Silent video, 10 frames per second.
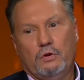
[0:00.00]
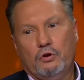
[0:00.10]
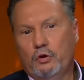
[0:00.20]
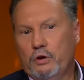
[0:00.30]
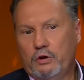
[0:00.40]

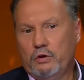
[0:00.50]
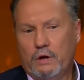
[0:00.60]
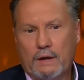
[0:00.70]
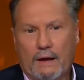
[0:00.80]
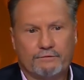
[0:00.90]
You
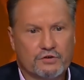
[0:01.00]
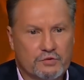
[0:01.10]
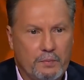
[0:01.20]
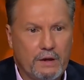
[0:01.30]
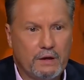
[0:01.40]
didn't have to
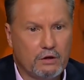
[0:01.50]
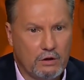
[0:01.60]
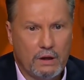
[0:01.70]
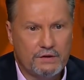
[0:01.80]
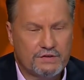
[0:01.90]
speak it.
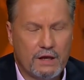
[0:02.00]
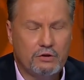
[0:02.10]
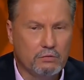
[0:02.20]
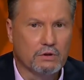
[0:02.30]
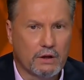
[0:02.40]
He said
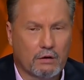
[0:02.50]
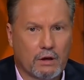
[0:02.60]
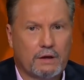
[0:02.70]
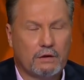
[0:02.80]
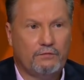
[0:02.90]
you
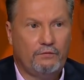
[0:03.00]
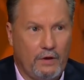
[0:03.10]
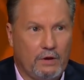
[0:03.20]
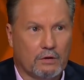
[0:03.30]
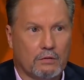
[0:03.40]
literally could
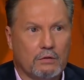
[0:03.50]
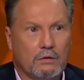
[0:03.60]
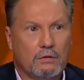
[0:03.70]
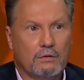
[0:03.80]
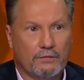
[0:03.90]
feel
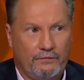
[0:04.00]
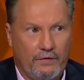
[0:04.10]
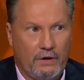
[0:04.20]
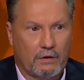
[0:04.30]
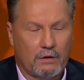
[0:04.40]
the
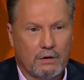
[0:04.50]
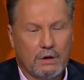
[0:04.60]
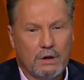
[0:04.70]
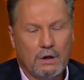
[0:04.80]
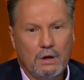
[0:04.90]
fear.
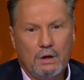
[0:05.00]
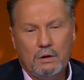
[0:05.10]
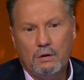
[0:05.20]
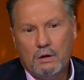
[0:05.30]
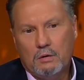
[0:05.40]

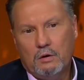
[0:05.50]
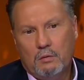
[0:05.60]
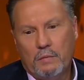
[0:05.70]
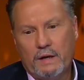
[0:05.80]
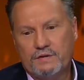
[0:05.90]

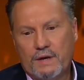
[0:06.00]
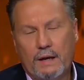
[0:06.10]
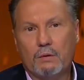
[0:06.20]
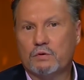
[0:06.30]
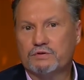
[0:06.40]
But he said
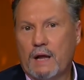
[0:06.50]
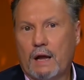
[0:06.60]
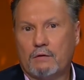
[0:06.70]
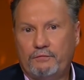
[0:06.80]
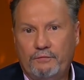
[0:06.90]
it was
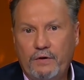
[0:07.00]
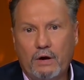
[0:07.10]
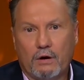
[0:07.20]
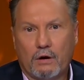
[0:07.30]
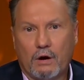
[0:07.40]
not a
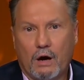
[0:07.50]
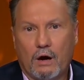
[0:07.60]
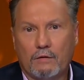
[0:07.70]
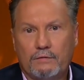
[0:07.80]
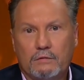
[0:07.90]
fear
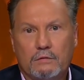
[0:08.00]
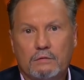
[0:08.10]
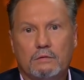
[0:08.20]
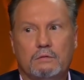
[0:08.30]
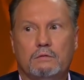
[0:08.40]
of
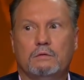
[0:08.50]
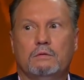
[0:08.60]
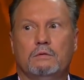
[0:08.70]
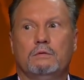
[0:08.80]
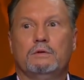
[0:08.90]

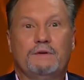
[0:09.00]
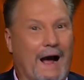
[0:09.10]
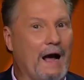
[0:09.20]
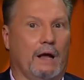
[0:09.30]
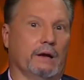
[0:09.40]

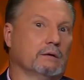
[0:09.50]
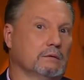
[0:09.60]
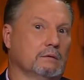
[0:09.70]
dying.